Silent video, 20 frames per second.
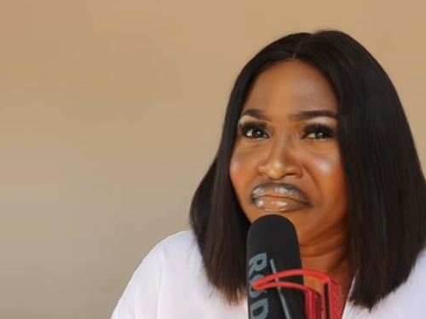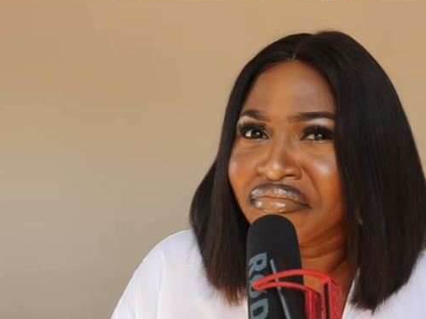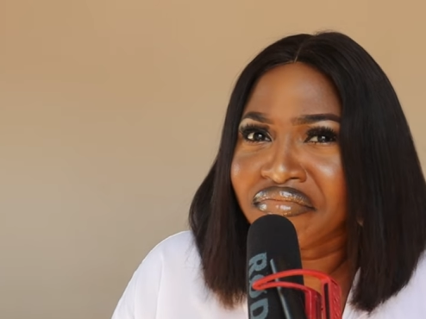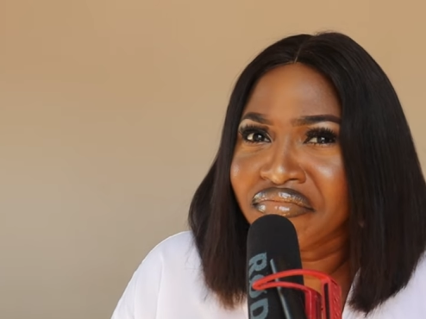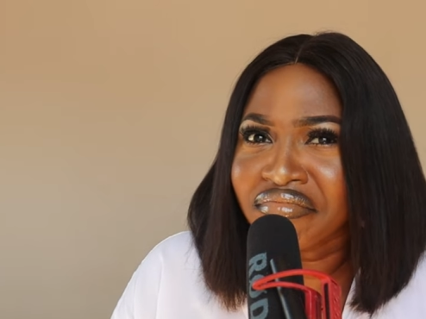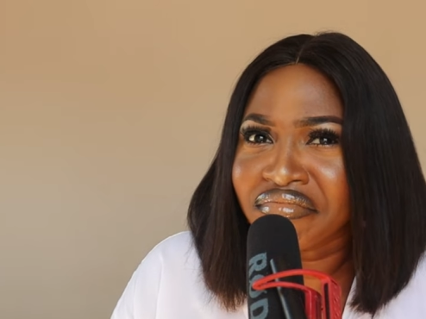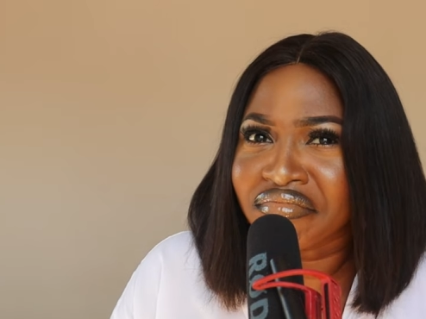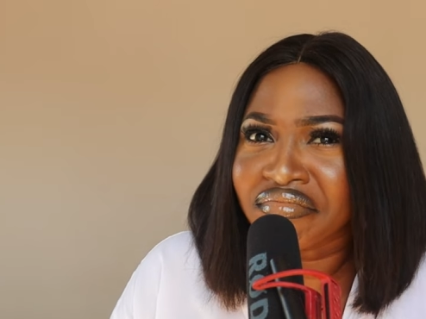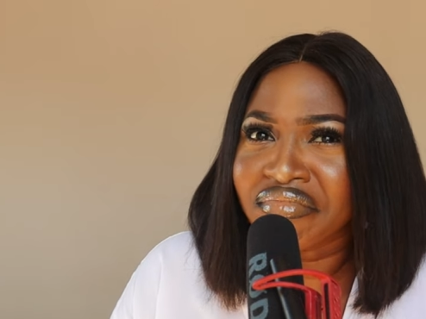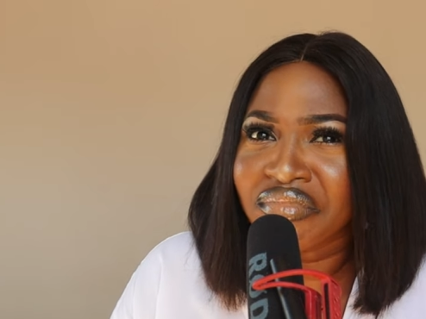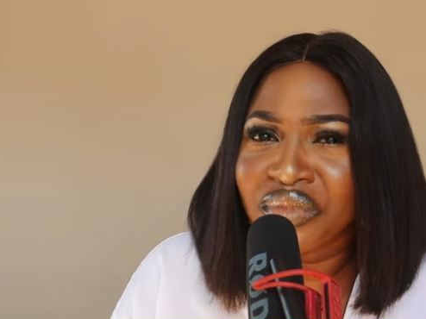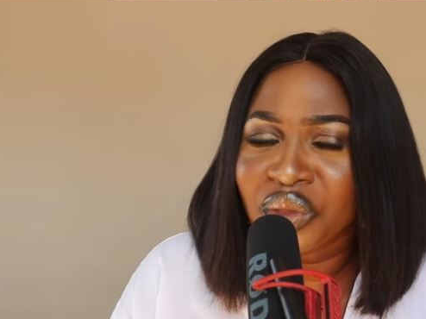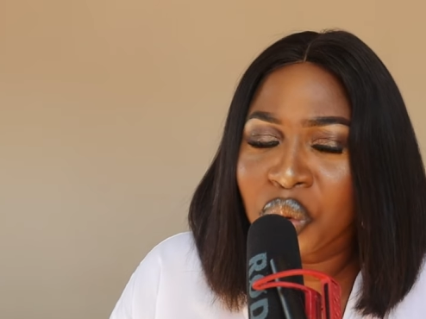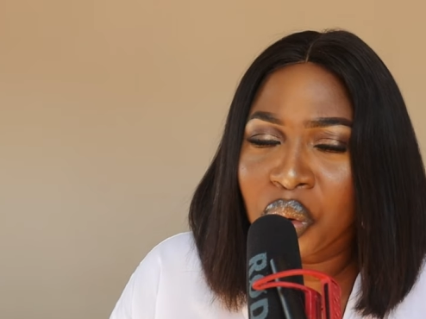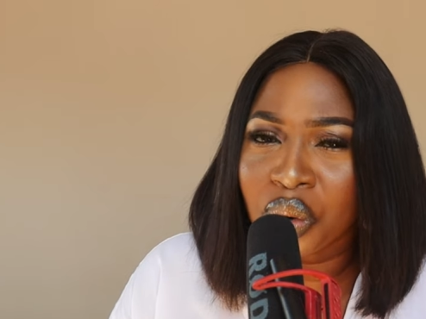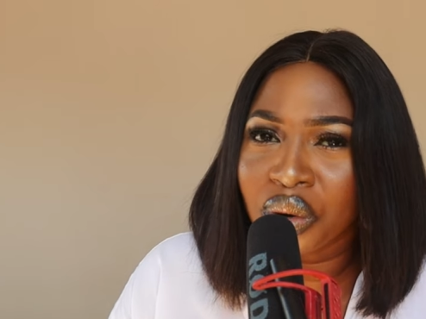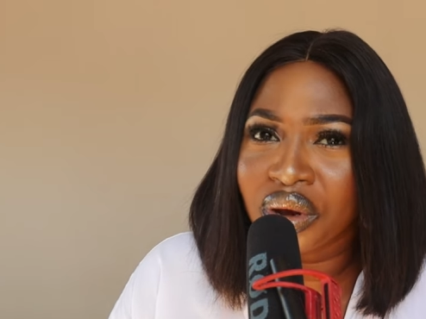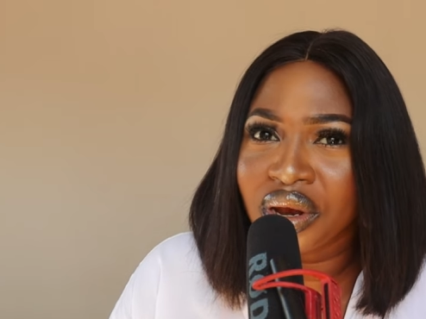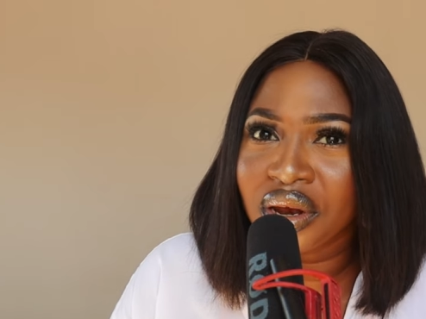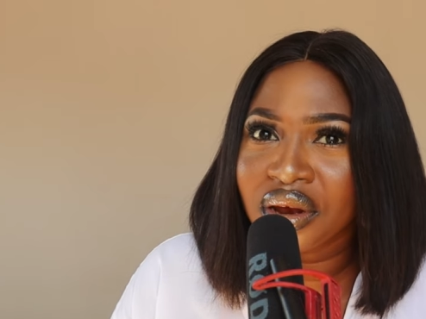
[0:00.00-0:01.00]
Mm -mm,
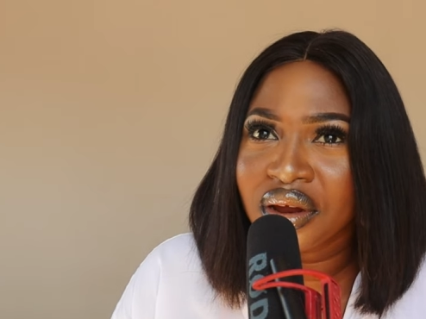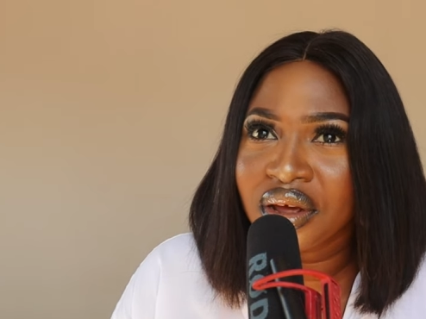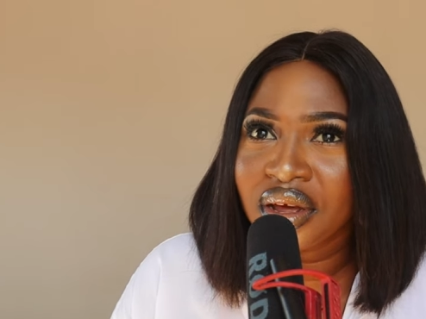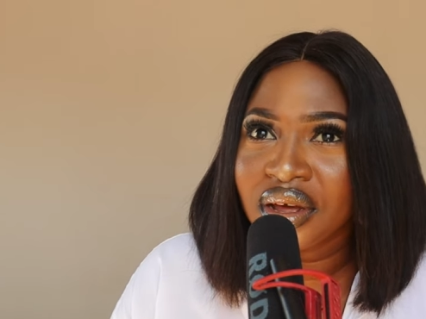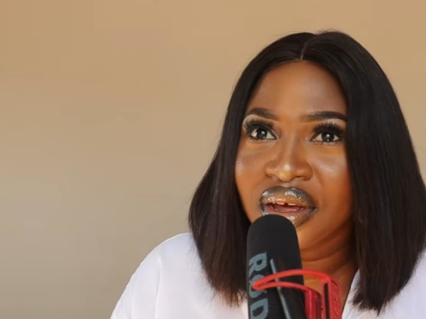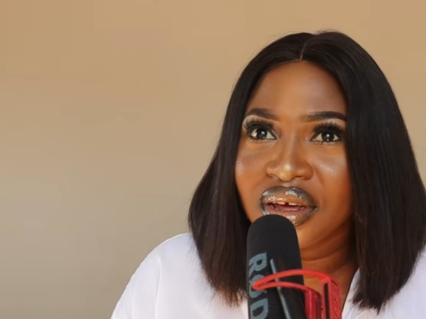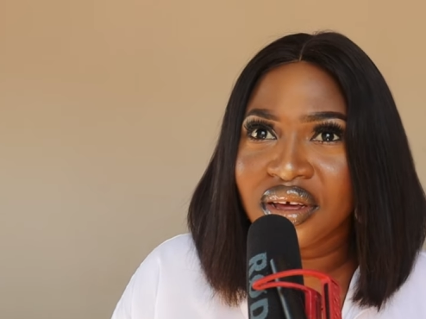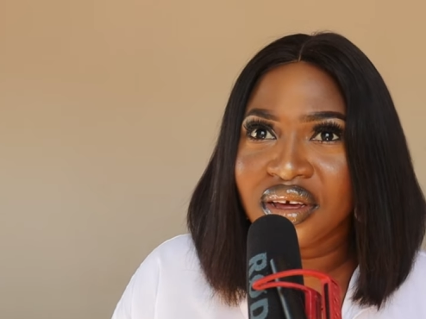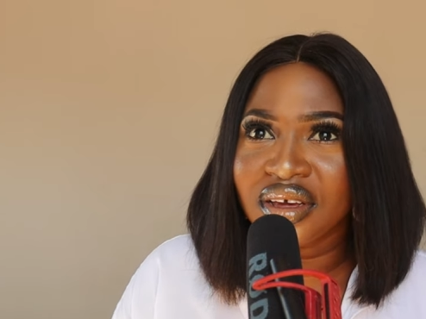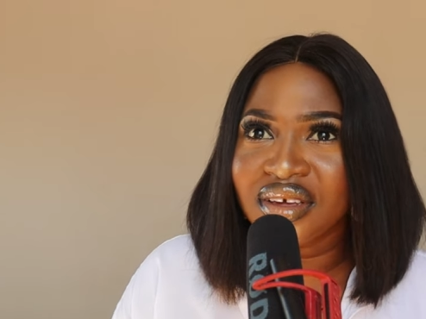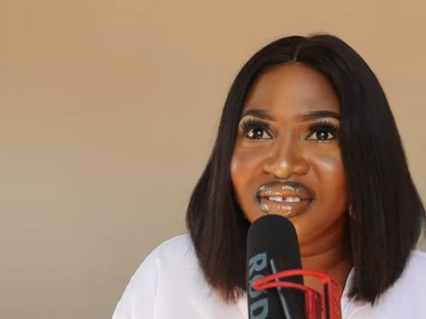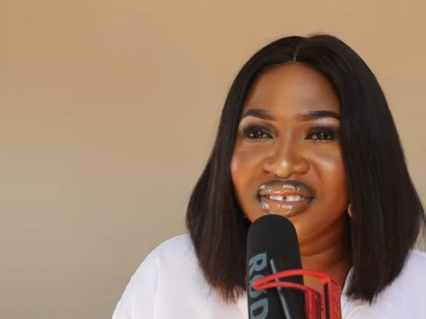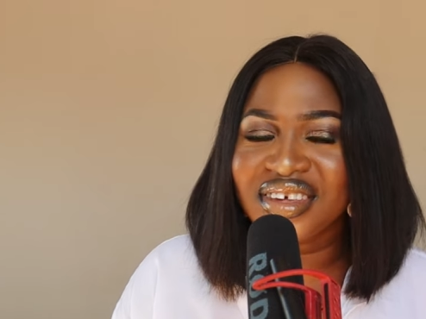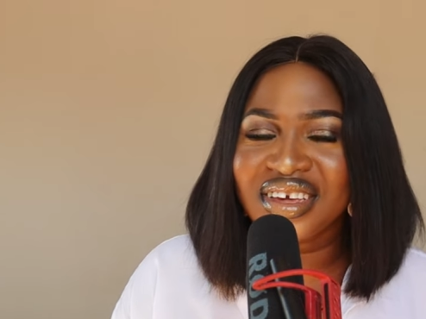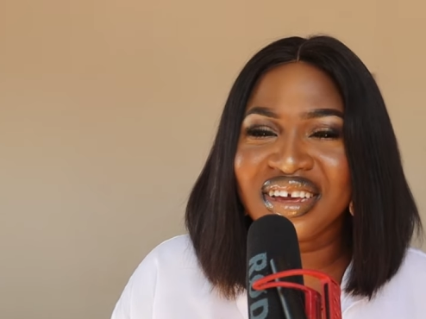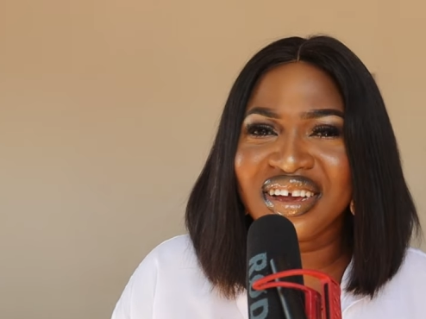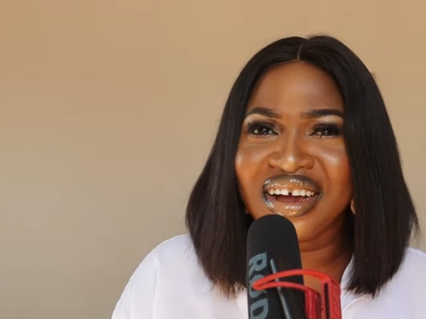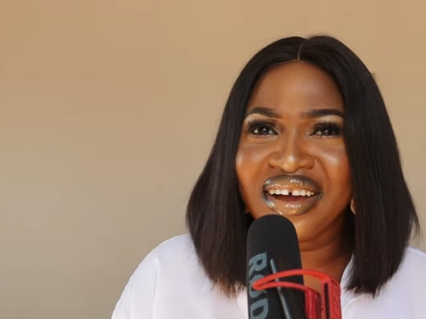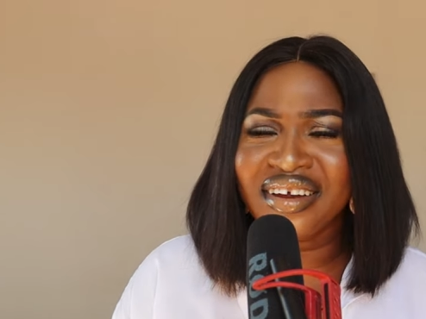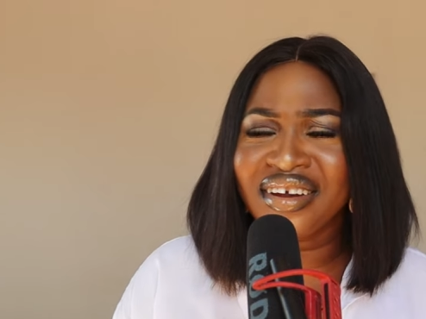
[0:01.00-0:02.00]
none. Is
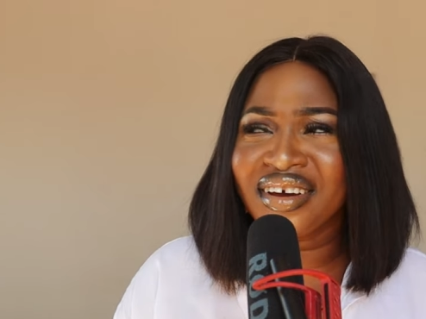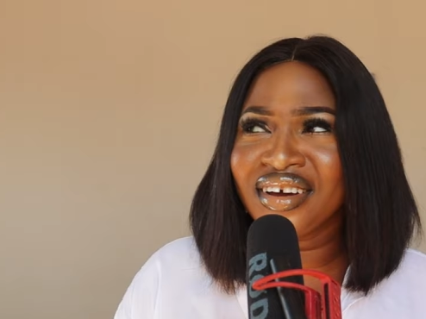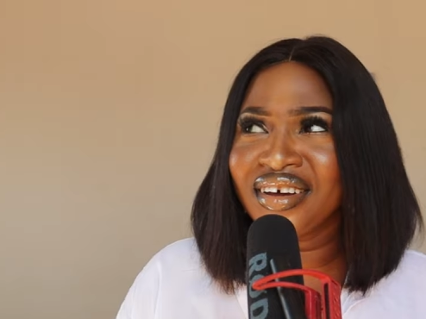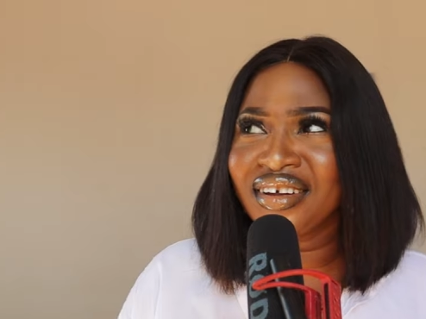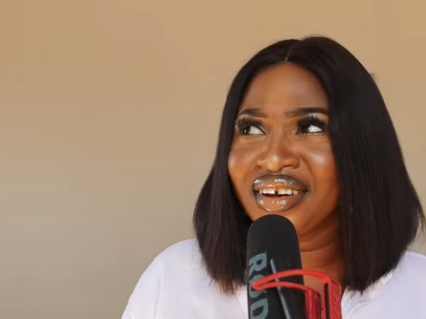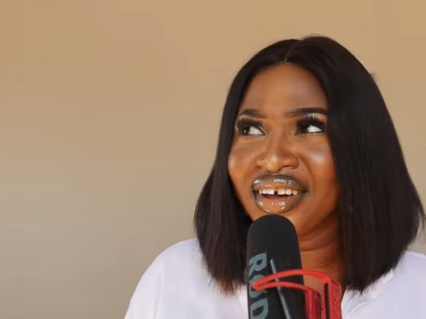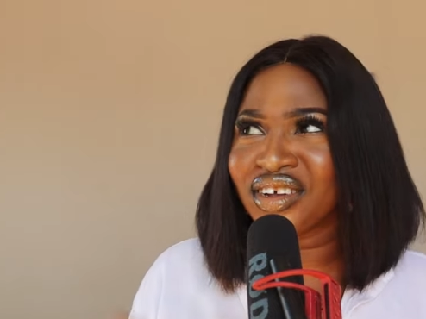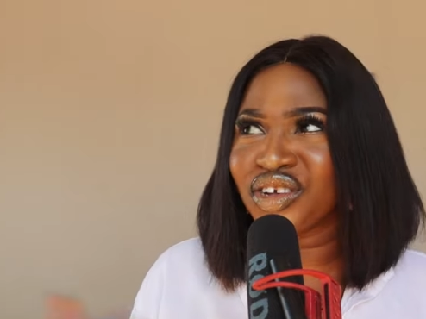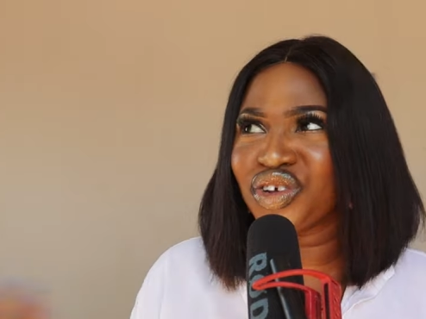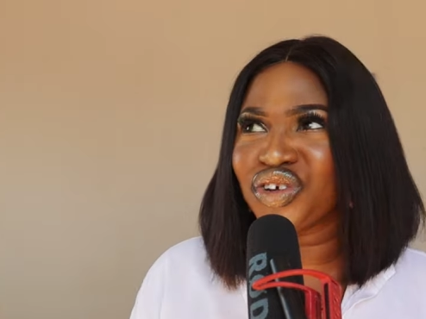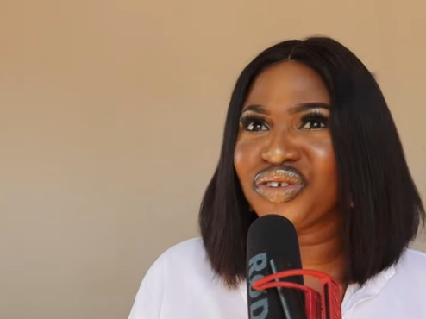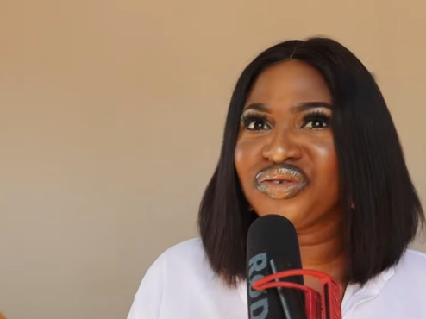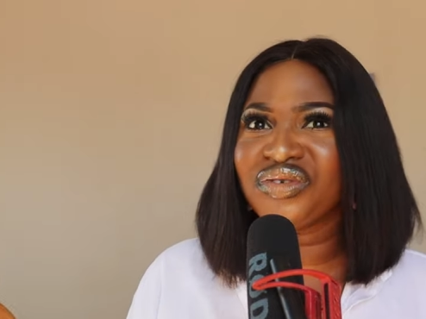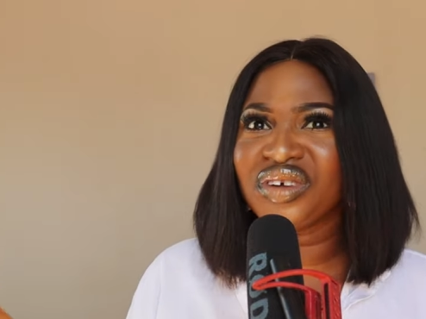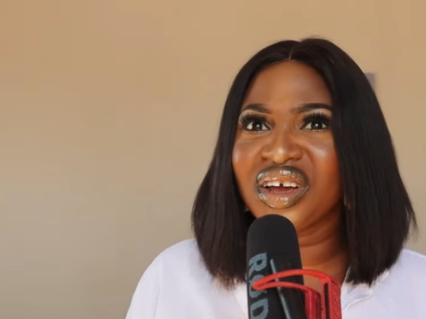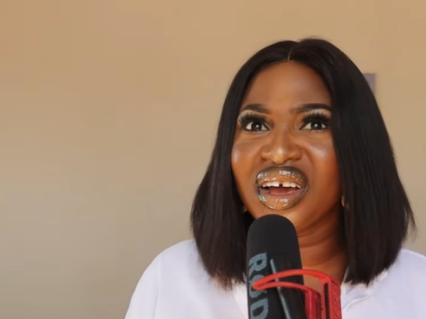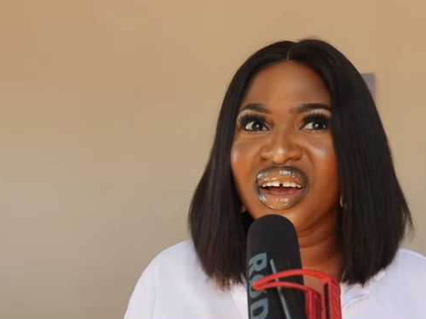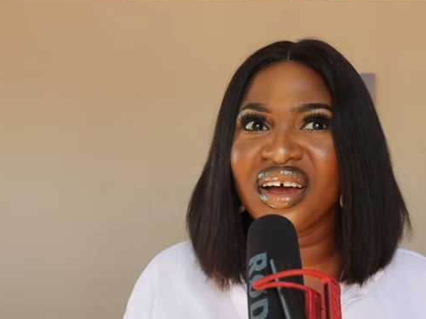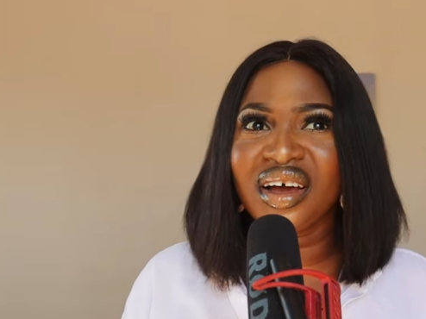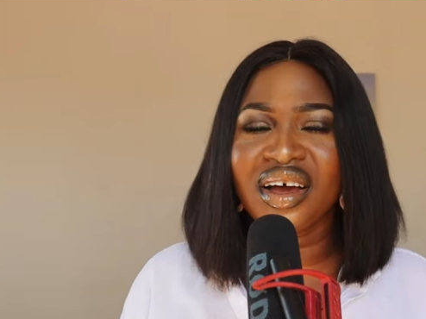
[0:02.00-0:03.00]
it Ghana,
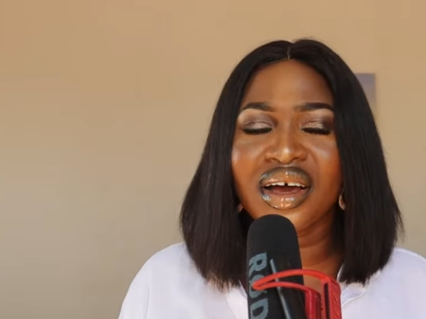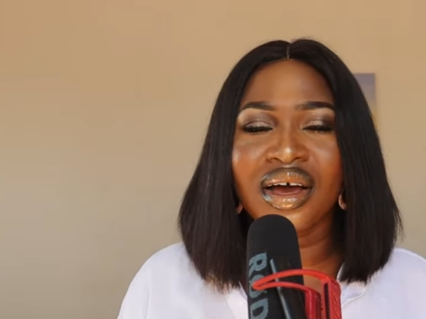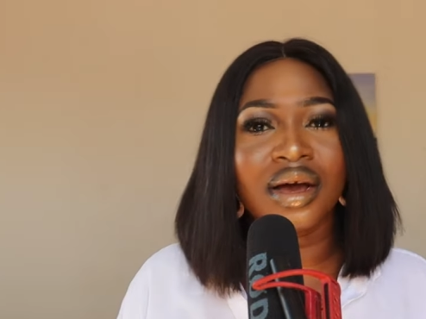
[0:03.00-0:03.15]
Nigeria?